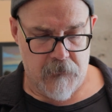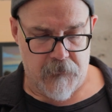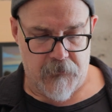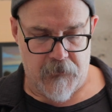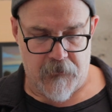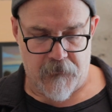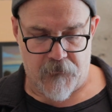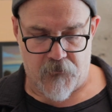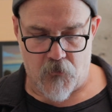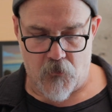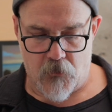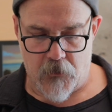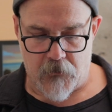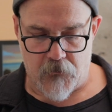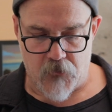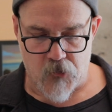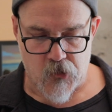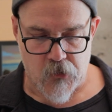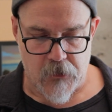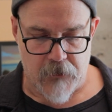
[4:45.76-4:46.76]
The
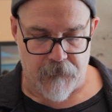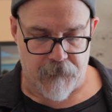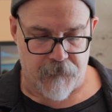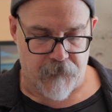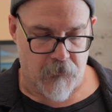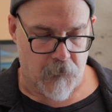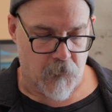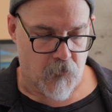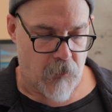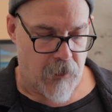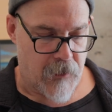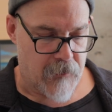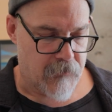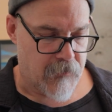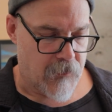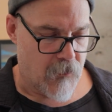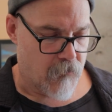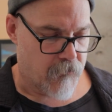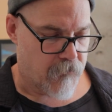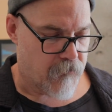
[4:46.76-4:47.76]
historical shift from
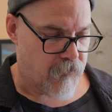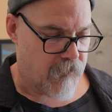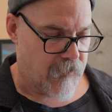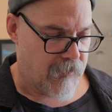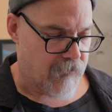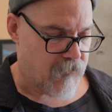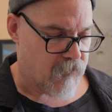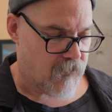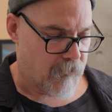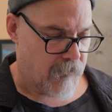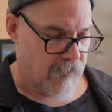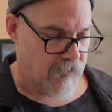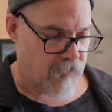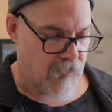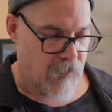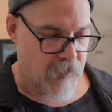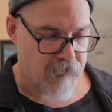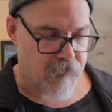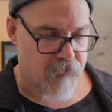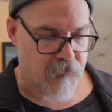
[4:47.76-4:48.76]
grandiose to intimate.
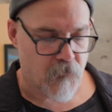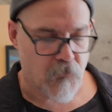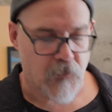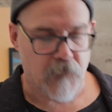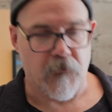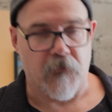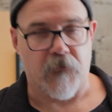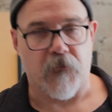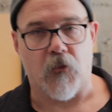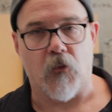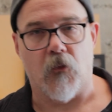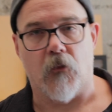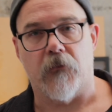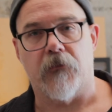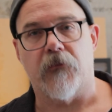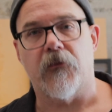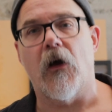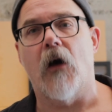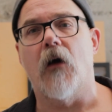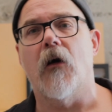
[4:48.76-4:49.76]
The Hudson River School.
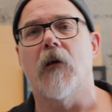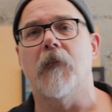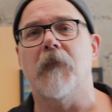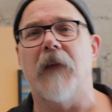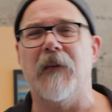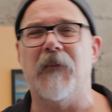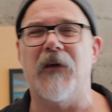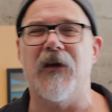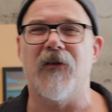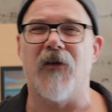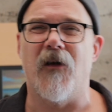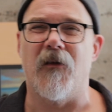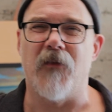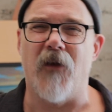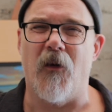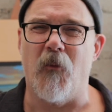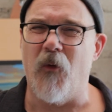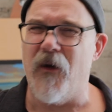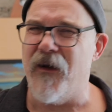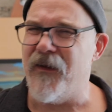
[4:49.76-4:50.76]
So maybe you don't
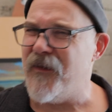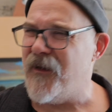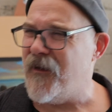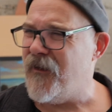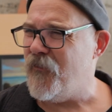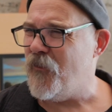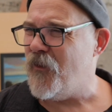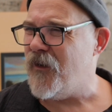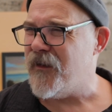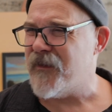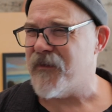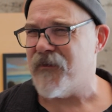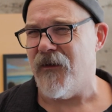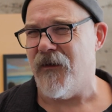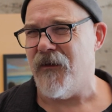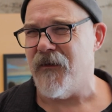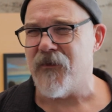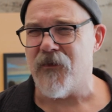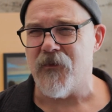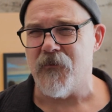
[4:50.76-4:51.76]
know what's the
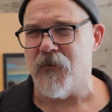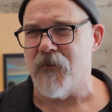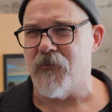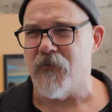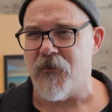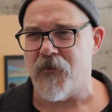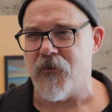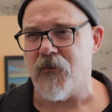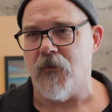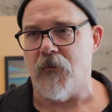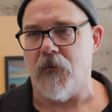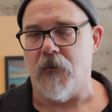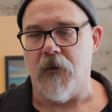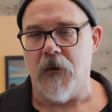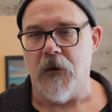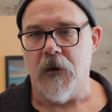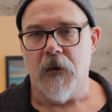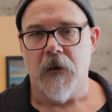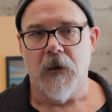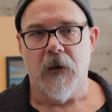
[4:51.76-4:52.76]
Hudson River School.
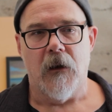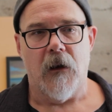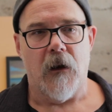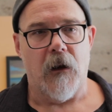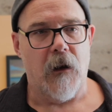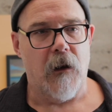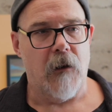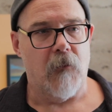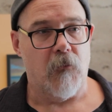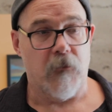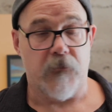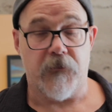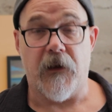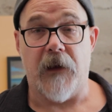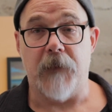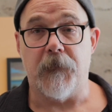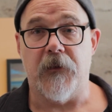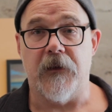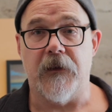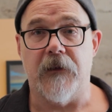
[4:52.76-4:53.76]
We'll
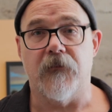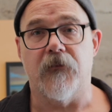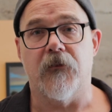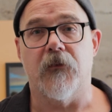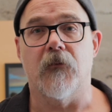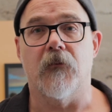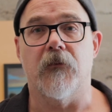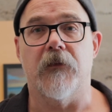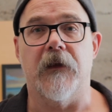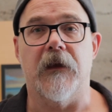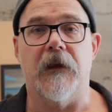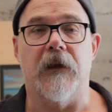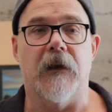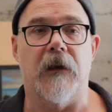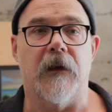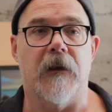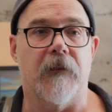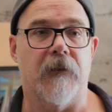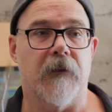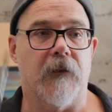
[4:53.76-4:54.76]
type it into
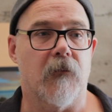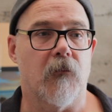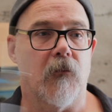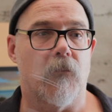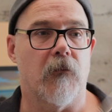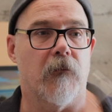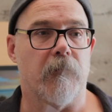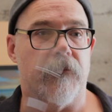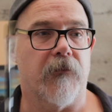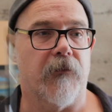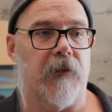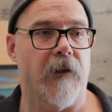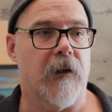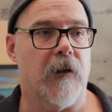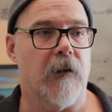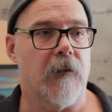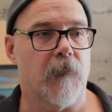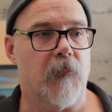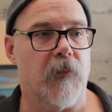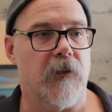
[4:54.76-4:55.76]
the Googles
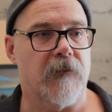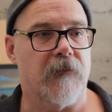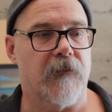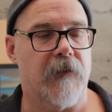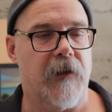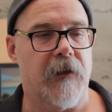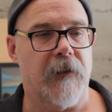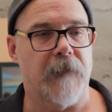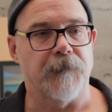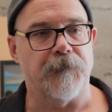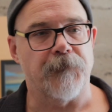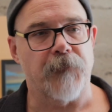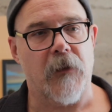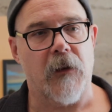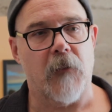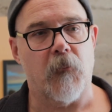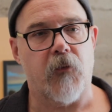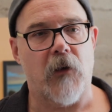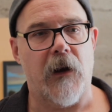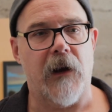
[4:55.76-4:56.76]
there. But
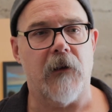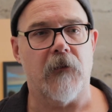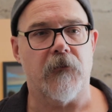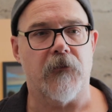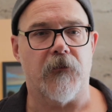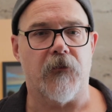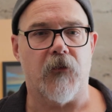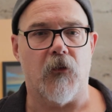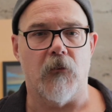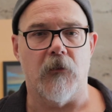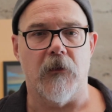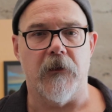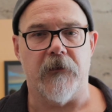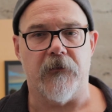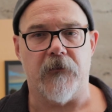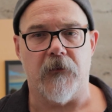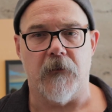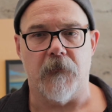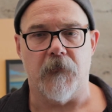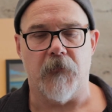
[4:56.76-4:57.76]
prior to
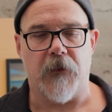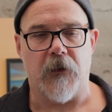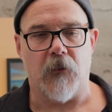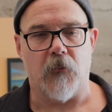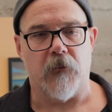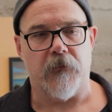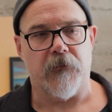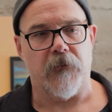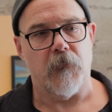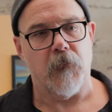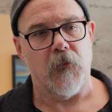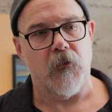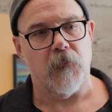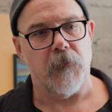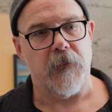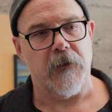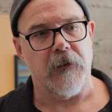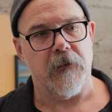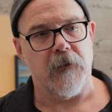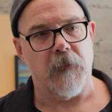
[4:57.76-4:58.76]
tonalism, there was a
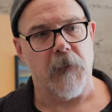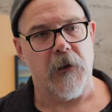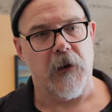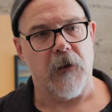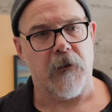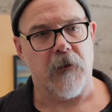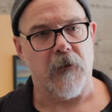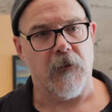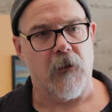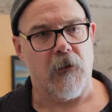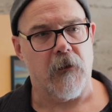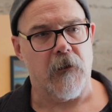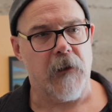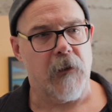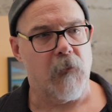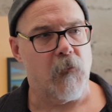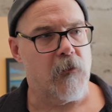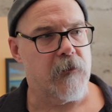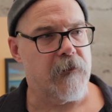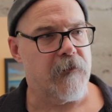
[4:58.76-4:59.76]
movement in American art,
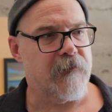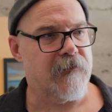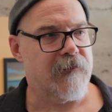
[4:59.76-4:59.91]
I want to